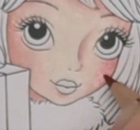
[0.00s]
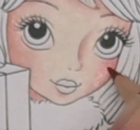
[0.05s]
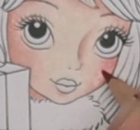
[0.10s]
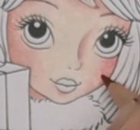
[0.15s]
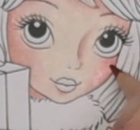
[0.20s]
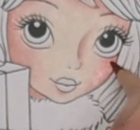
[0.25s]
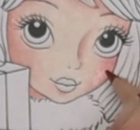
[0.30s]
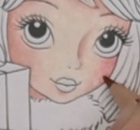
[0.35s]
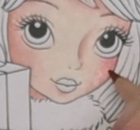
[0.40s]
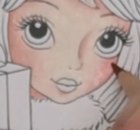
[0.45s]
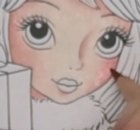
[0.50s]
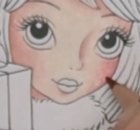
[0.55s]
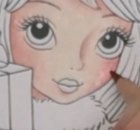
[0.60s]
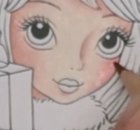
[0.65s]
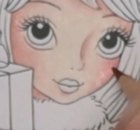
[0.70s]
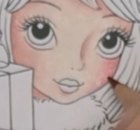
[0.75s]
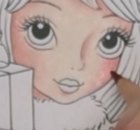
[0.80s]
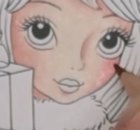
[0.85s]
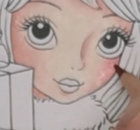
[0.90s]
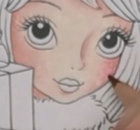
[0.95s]
And as I
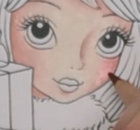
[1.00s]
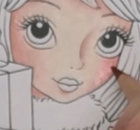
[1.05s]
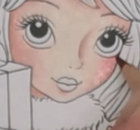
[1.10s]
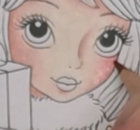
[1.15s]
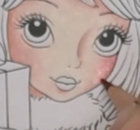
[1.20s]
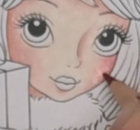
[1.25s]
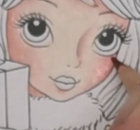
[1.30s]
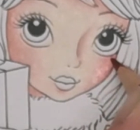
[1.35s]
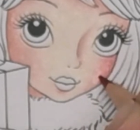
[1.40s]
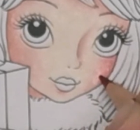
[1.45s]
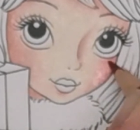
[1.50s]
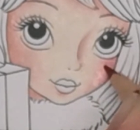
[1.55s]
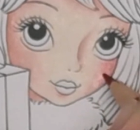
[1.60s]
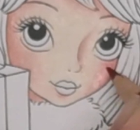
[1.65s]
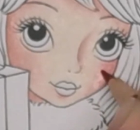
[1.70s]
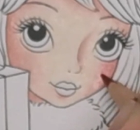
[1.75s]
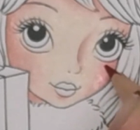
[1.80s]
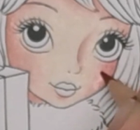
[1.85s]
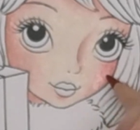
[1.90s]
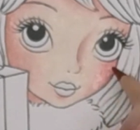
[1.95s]
said, it's very, very
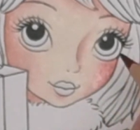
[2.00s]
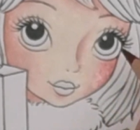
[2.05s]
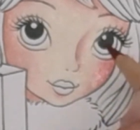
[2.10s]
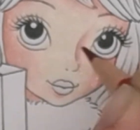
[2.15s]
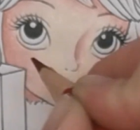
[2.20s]
light.